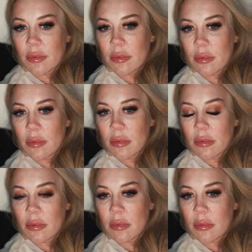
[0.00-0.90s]

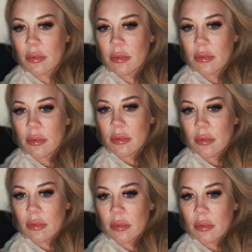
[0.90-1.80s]

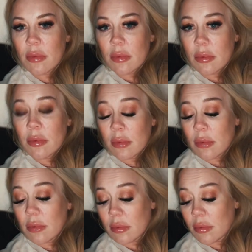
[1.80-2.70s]

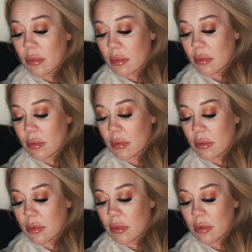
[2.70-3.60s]

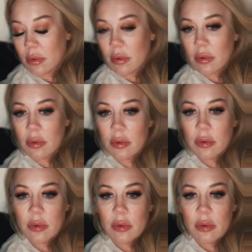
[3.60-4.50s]

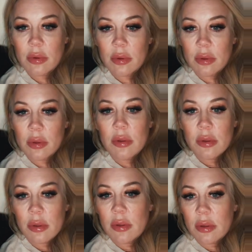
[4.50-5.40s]

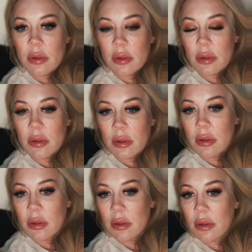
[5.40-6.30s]

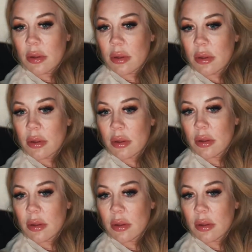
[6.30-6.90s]
(not speaking)